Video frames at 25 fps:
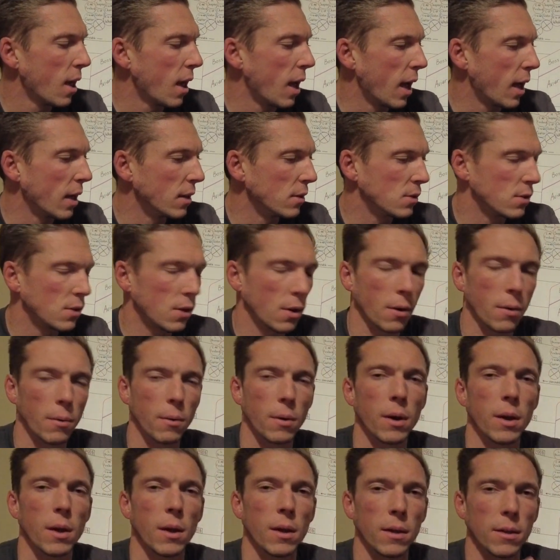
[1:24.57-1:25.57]
And
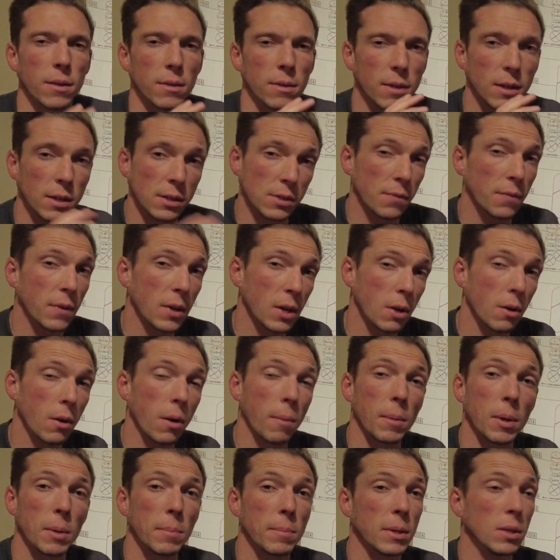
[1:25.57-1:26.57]
so this video,
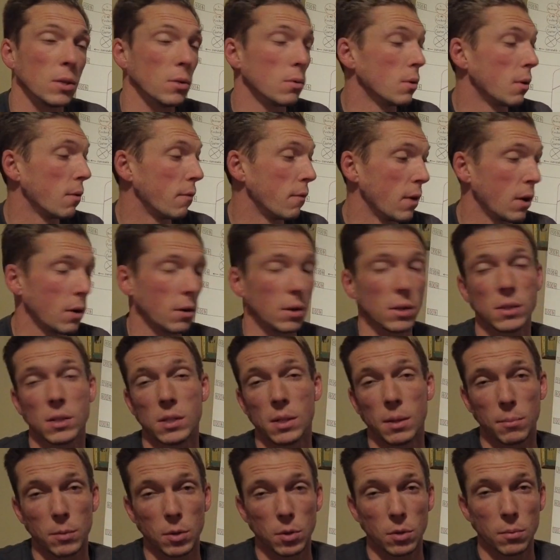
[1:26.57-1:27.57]
I'm going to be doing a very
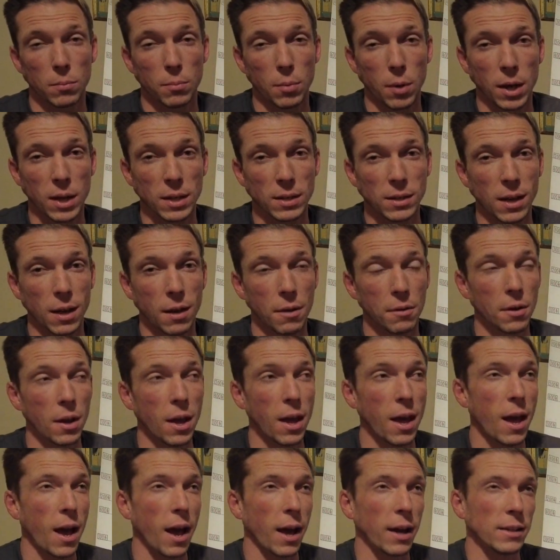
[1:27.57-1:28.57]
similar breakdown.
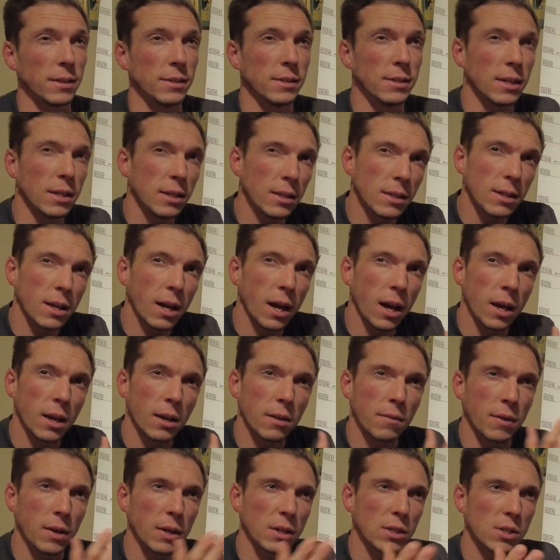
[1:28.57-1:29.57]
I did kind
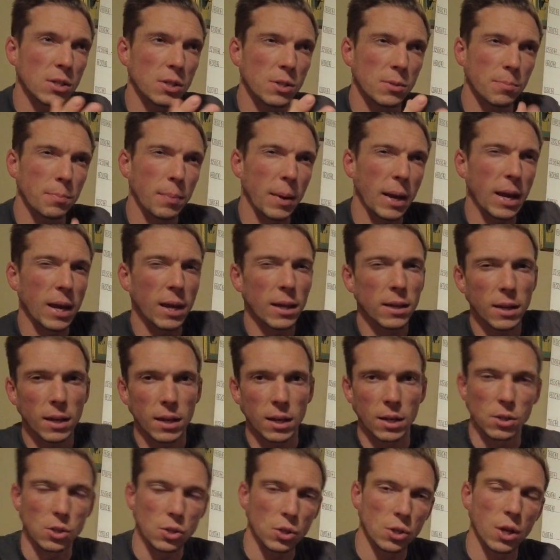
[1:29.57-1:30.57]
of expand
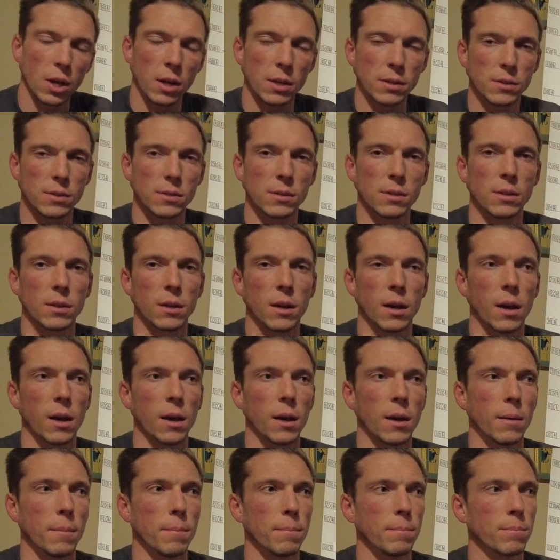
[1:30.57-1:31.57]
and adjust
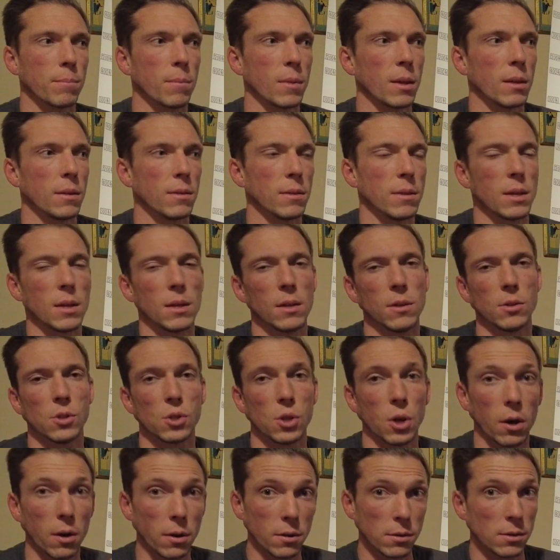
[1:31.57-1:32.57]
the
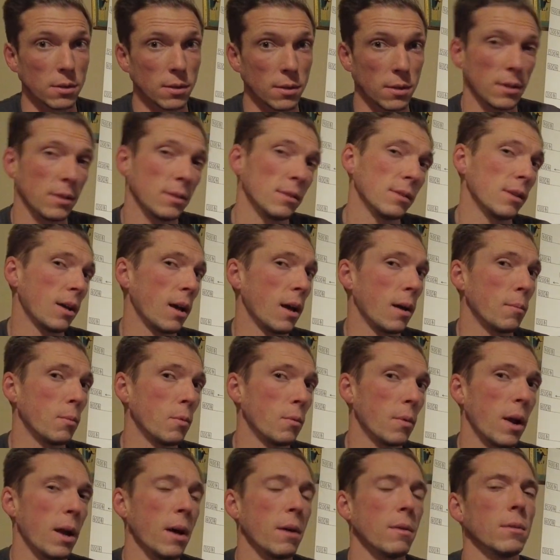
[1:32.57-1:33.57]
chart this time
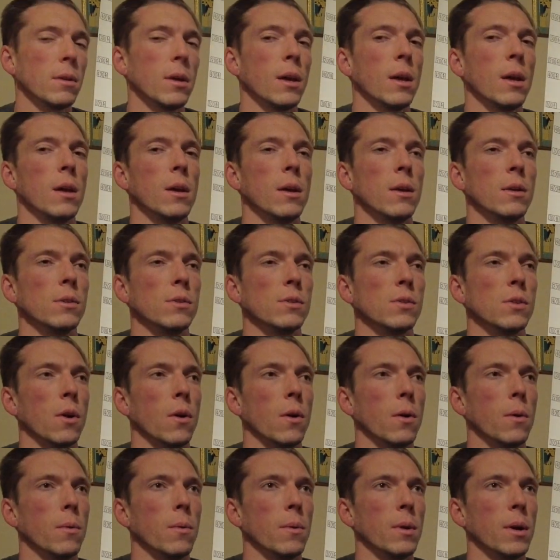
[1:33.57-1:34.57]
around,
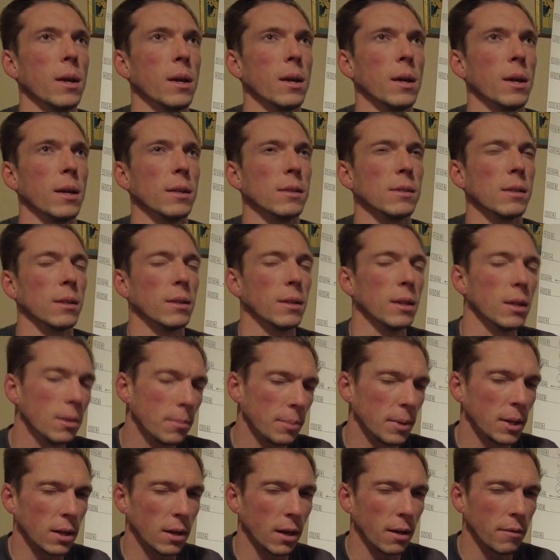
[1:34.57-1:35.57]
so it's a little
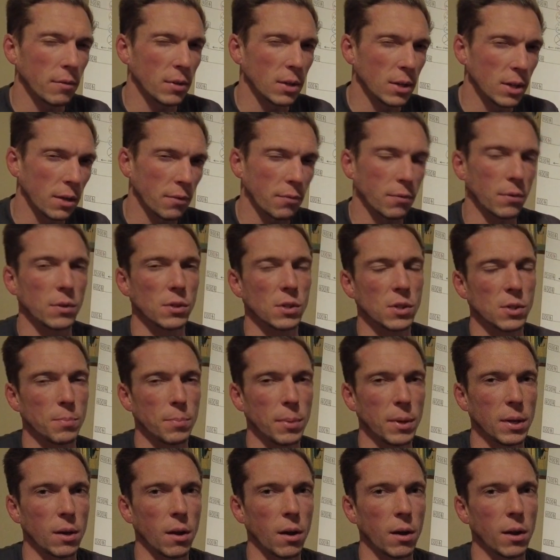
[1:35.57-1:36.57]
bit of a different
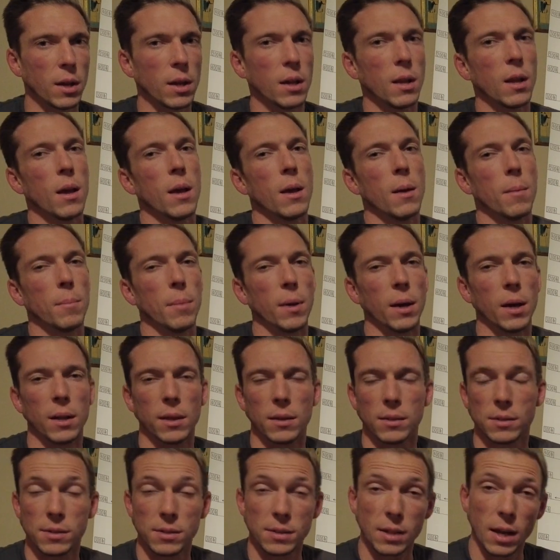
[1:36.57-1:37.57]
spin on it,
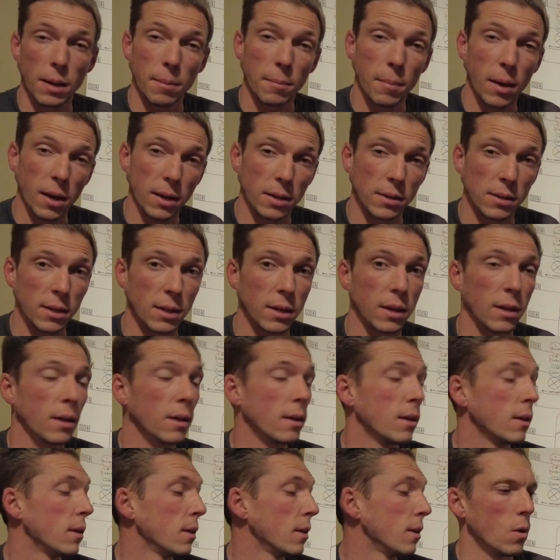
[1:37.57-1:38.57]
but same
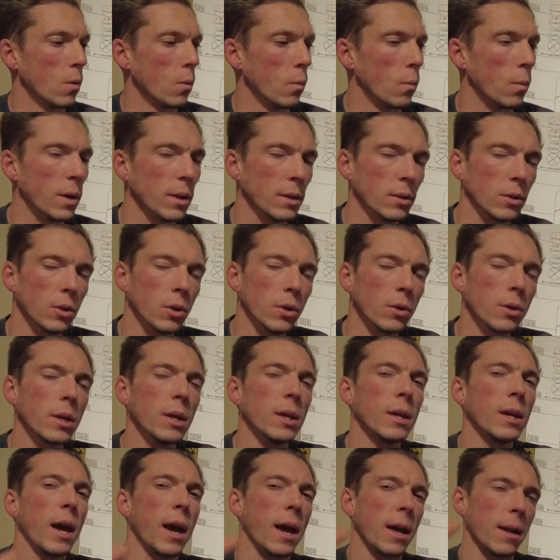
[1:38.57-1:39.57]
idea. When
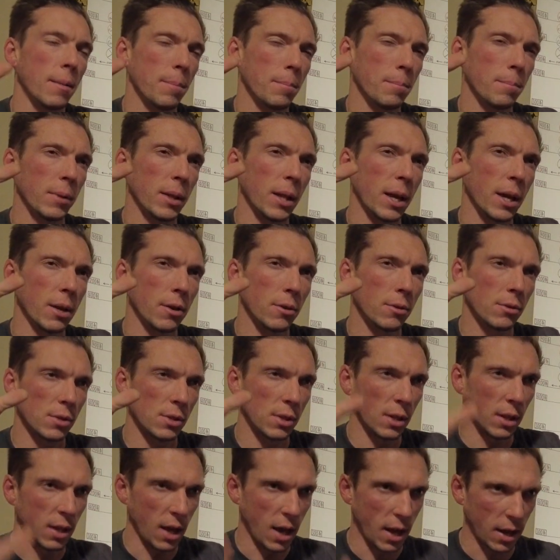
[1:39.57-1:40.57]
looking at a
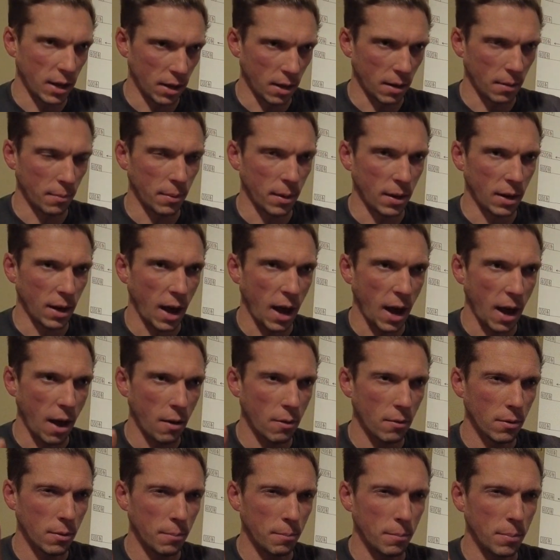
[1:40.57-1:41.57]
player's lineup and
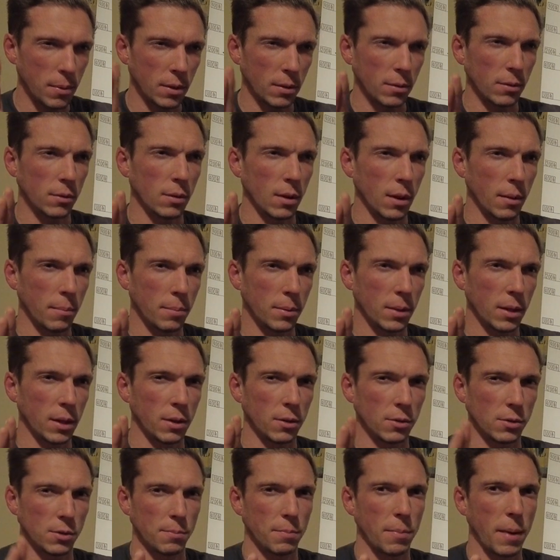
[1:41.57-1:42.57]
how to build a
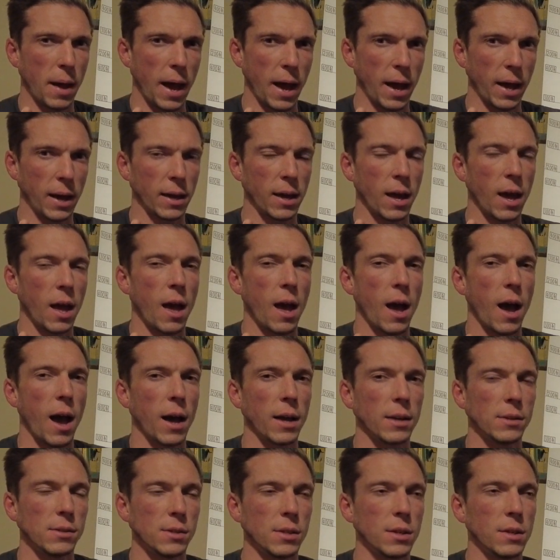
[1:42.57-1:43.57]
player's bag,
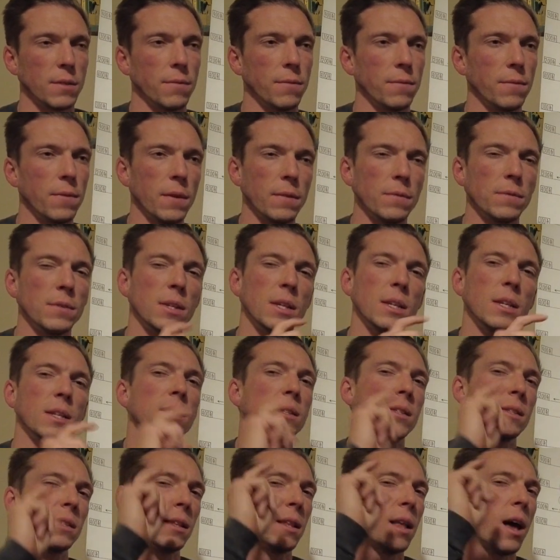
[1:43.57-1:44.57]
I see
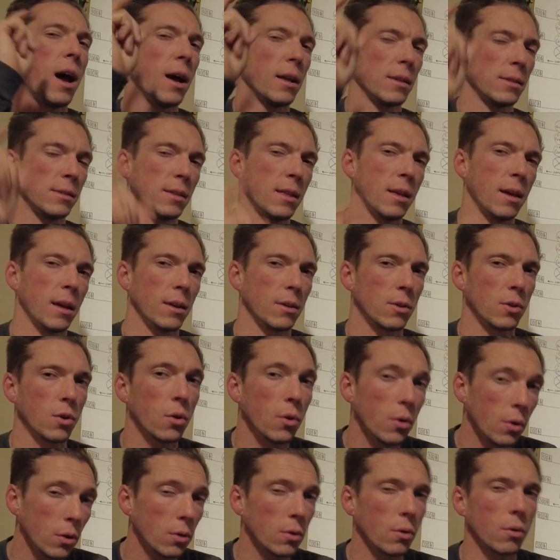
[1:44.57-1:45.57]
15 slots that
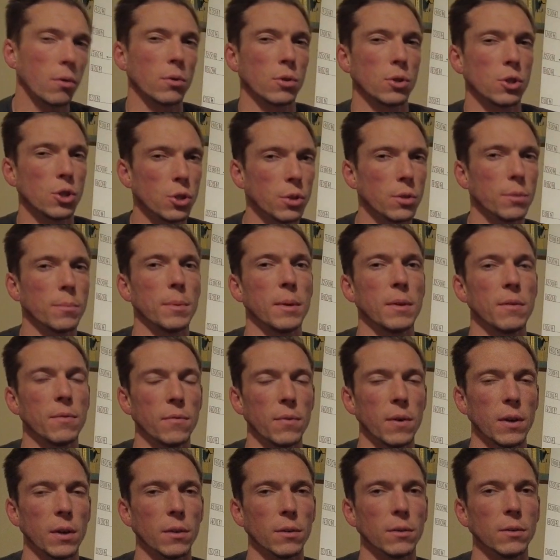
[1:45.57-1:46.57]
could or should be
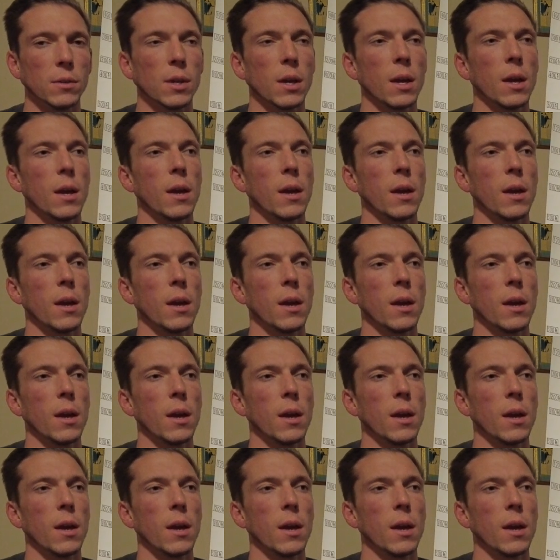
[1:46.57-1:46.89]
filled.